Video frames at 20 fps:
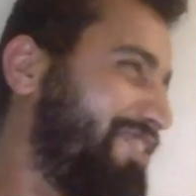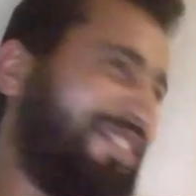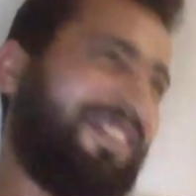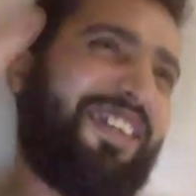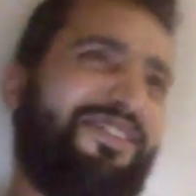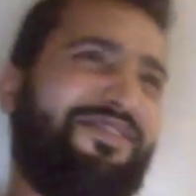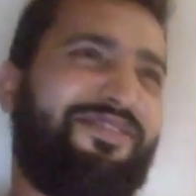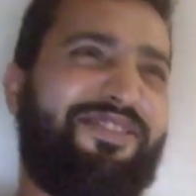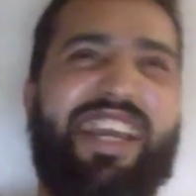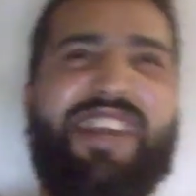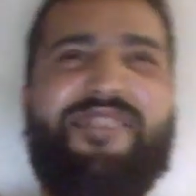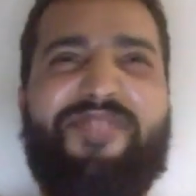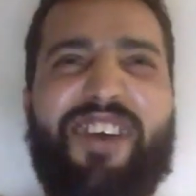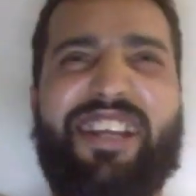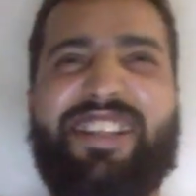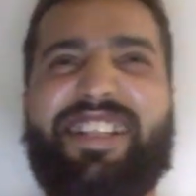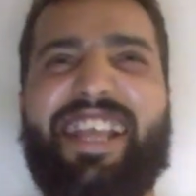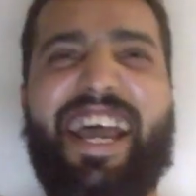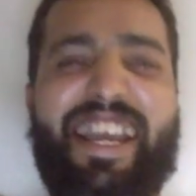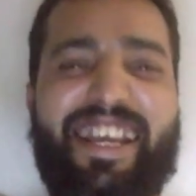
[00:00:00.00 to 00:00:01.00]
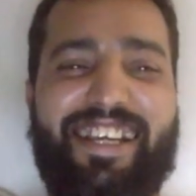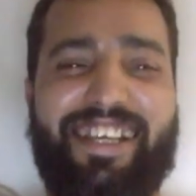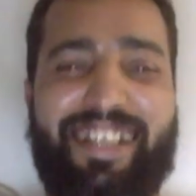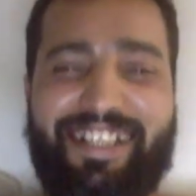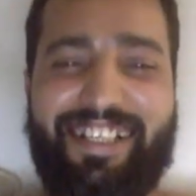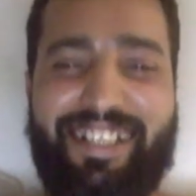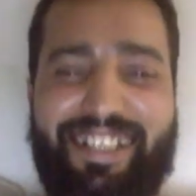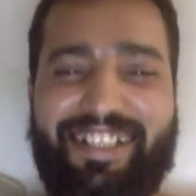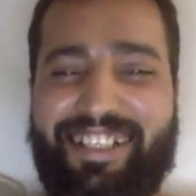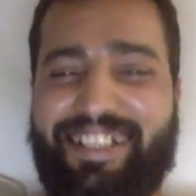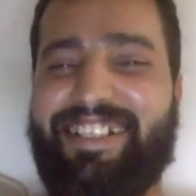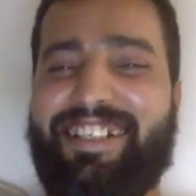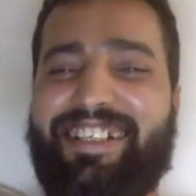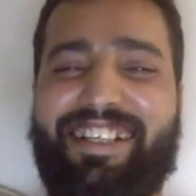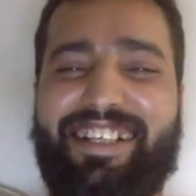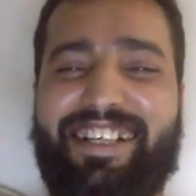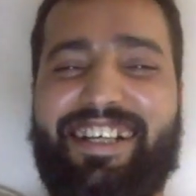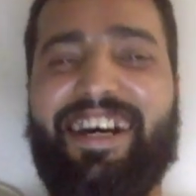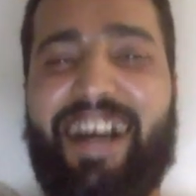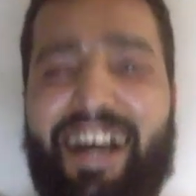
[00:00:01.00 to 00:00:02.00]
to live day by day.
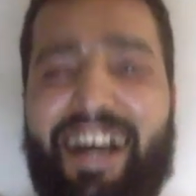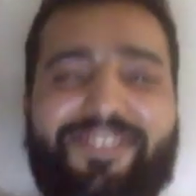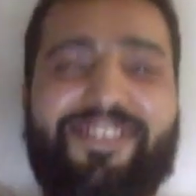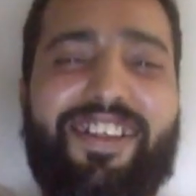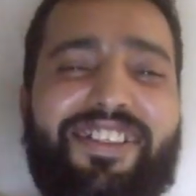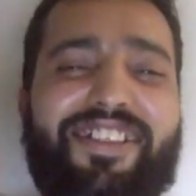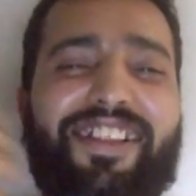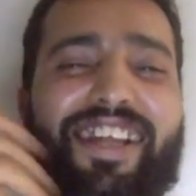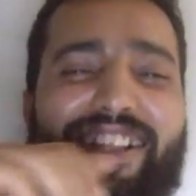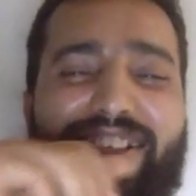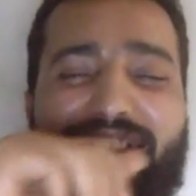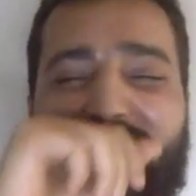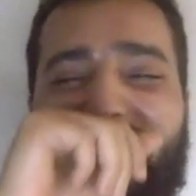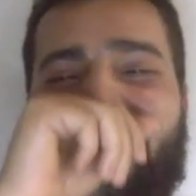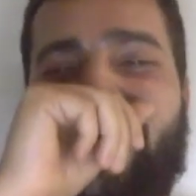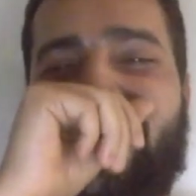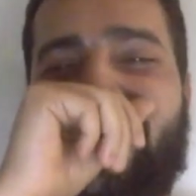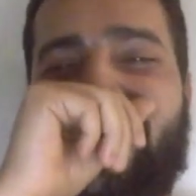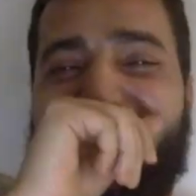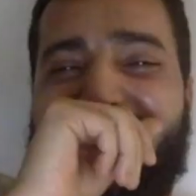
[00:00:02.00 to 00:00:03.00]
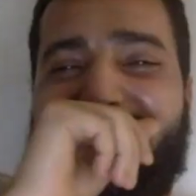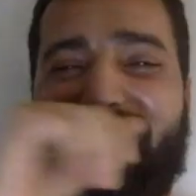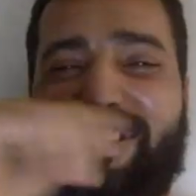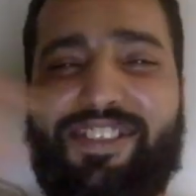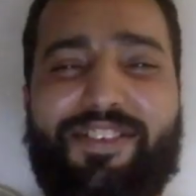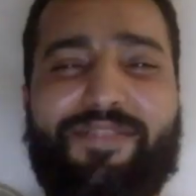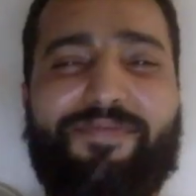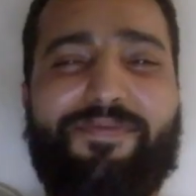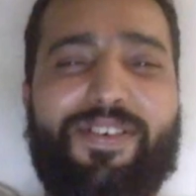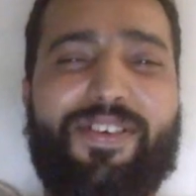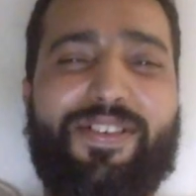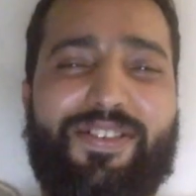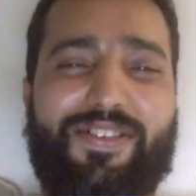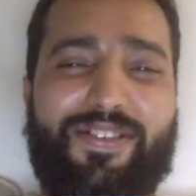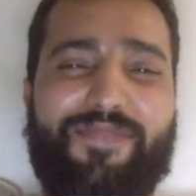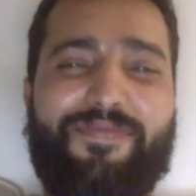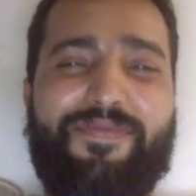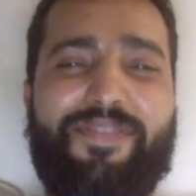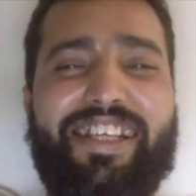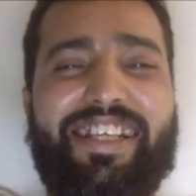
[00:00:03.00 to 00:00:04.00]
What that is supposed
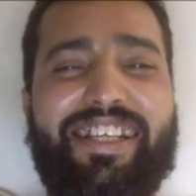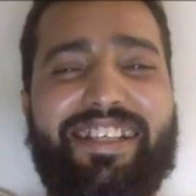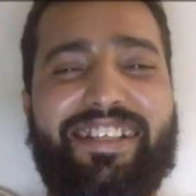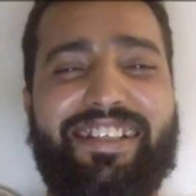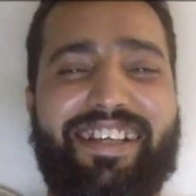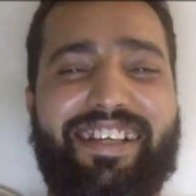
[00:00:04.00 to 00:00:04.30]
to mean?